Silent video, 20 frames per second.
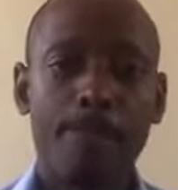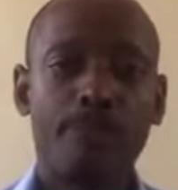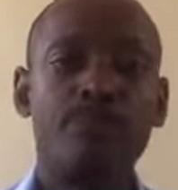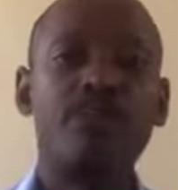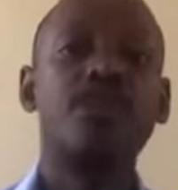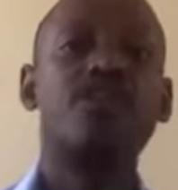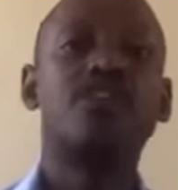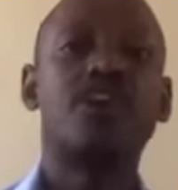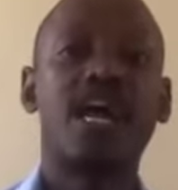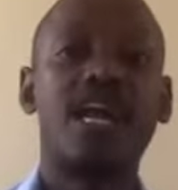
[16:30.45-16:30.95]

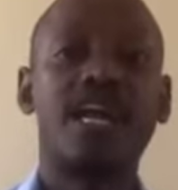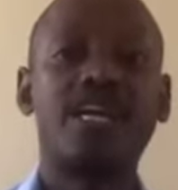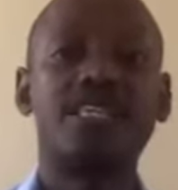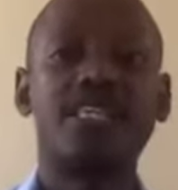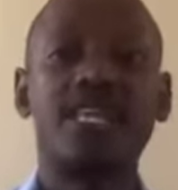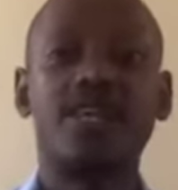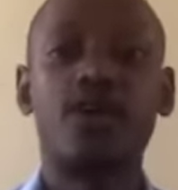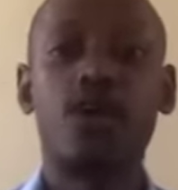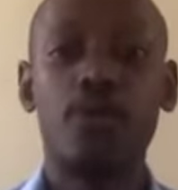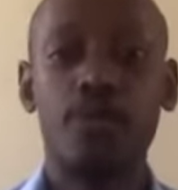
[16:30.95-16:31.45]
Then you can
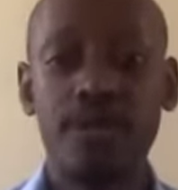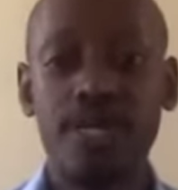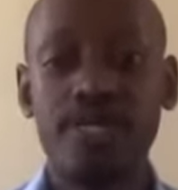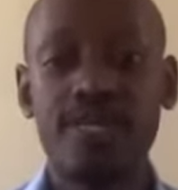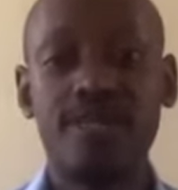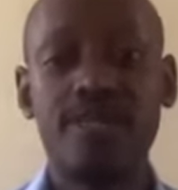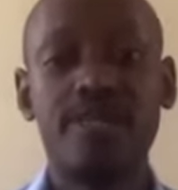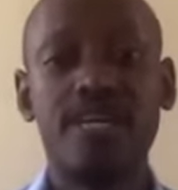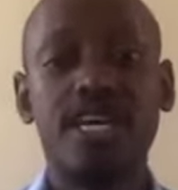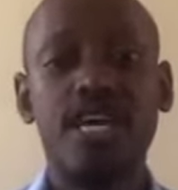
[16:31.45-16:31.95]
actually
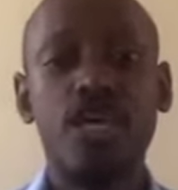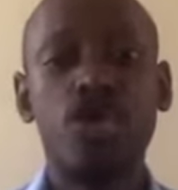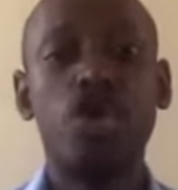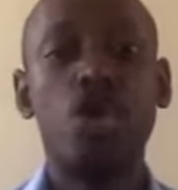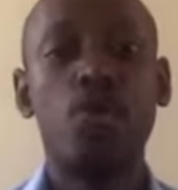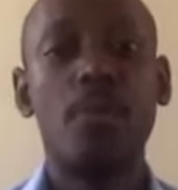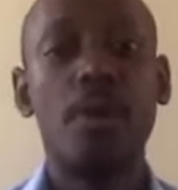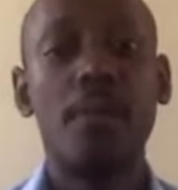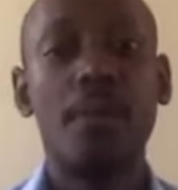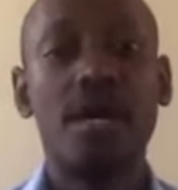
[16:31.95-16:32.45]
commit
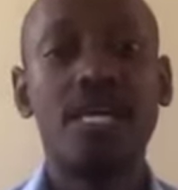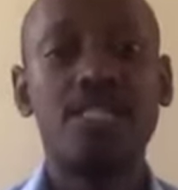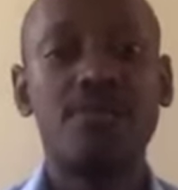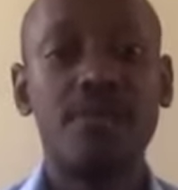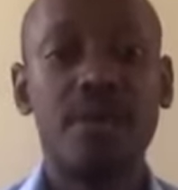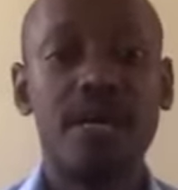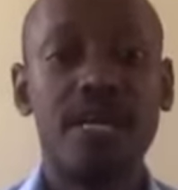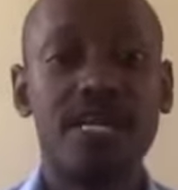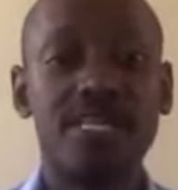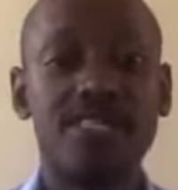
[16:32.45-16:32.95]
your members'
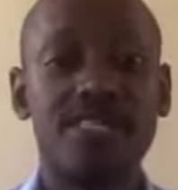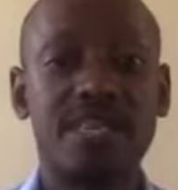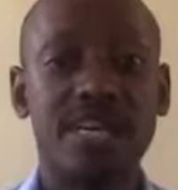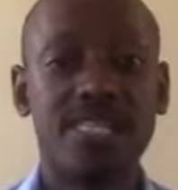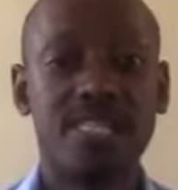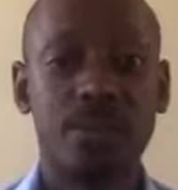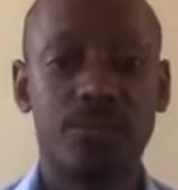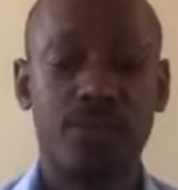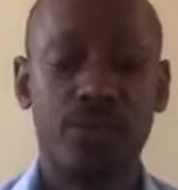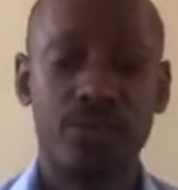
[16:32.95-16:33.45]
money in
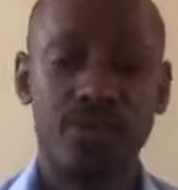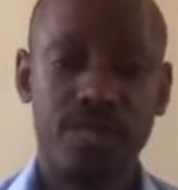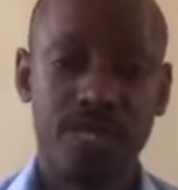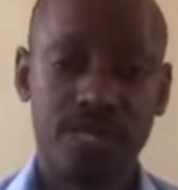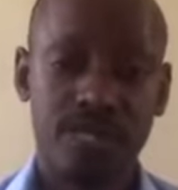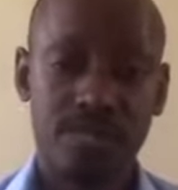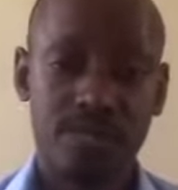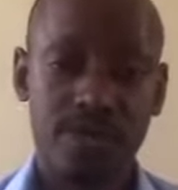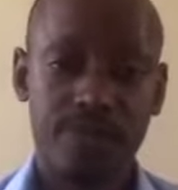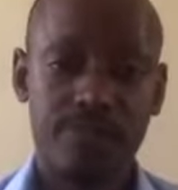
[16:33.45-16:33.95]
such a
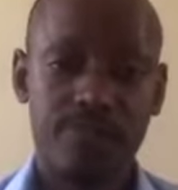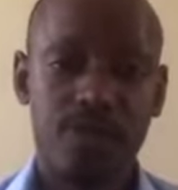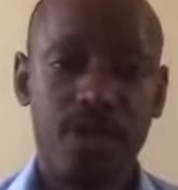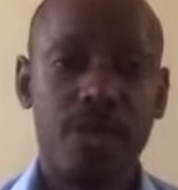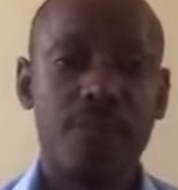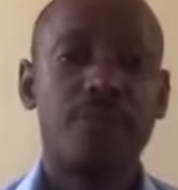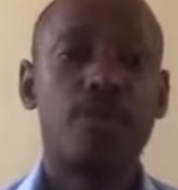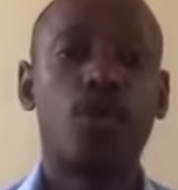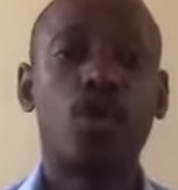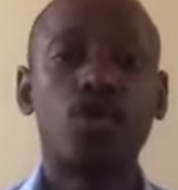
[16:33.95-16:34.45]
project.
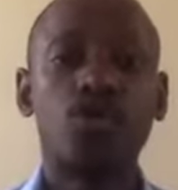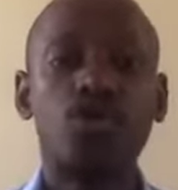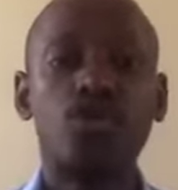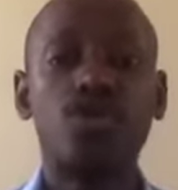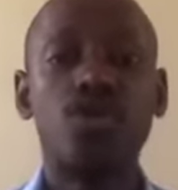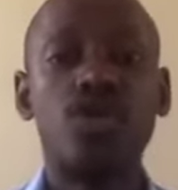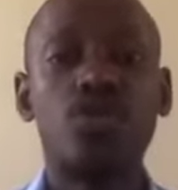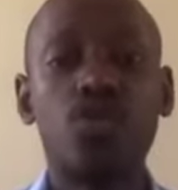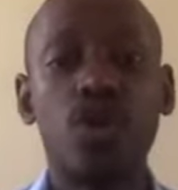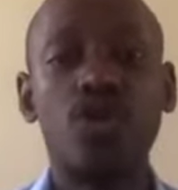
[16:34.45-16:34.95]
Because you
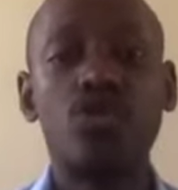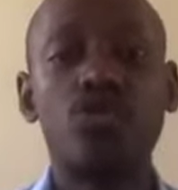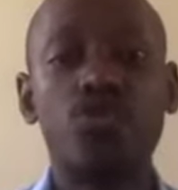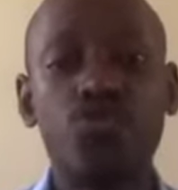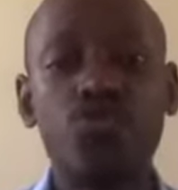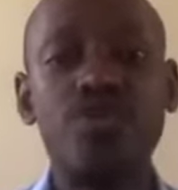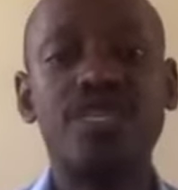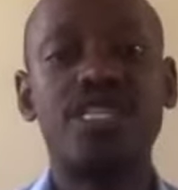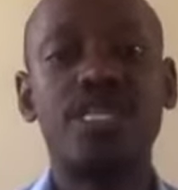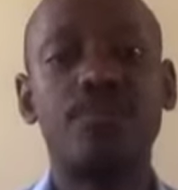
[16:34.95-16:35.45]
didn't want to
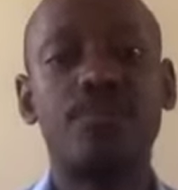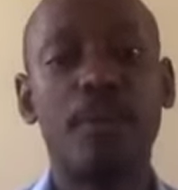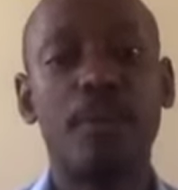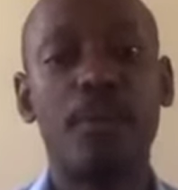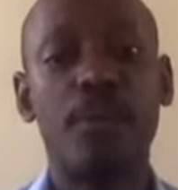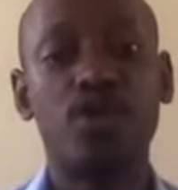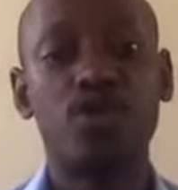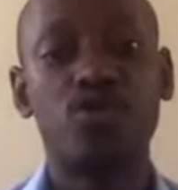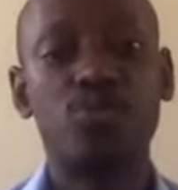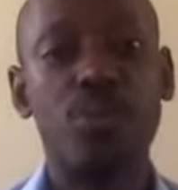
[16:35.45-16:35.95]
risk
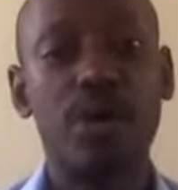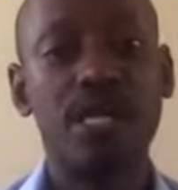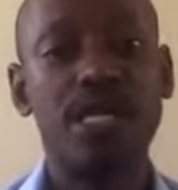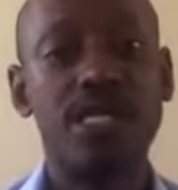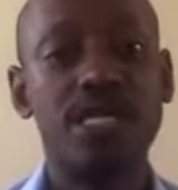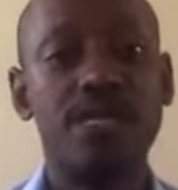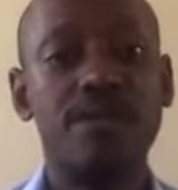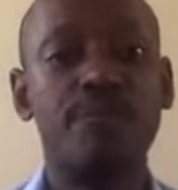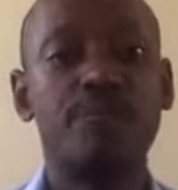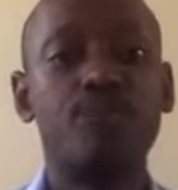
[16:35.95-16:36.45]
people's
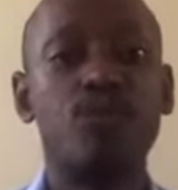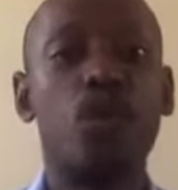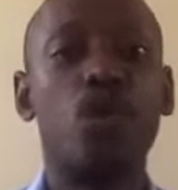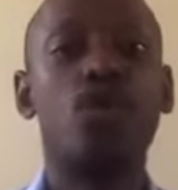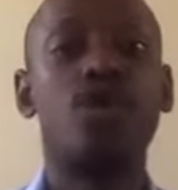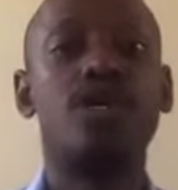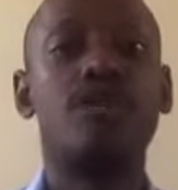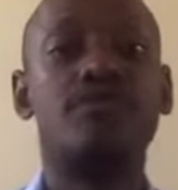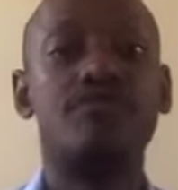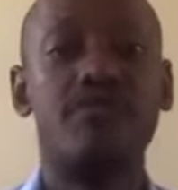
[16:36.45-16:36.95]
money
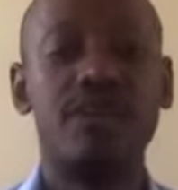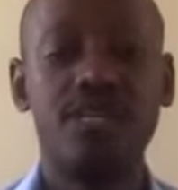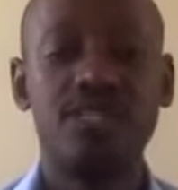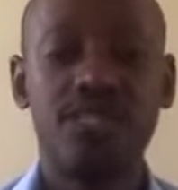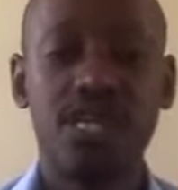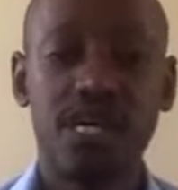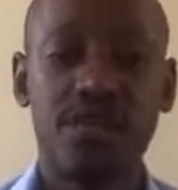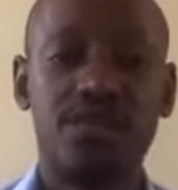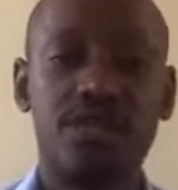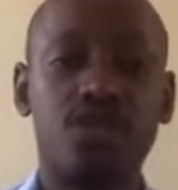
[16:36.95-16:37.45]
on a
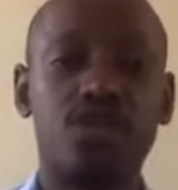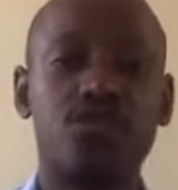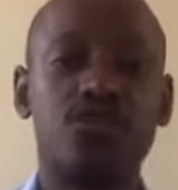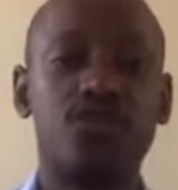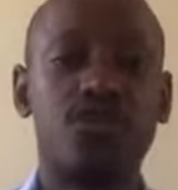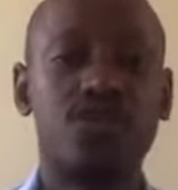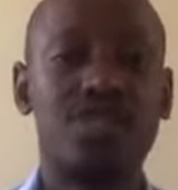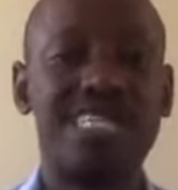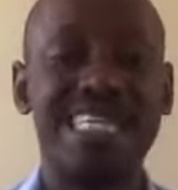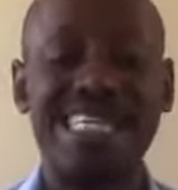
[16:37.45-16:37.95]
venture that you've
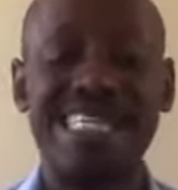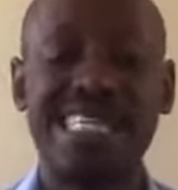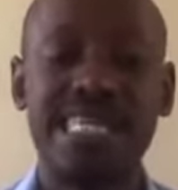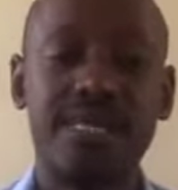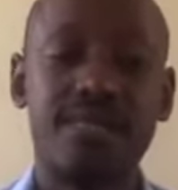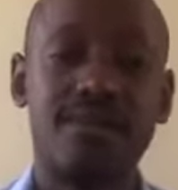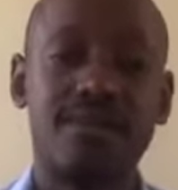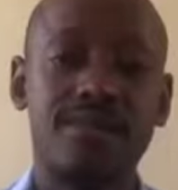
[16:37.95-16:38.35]
not tested.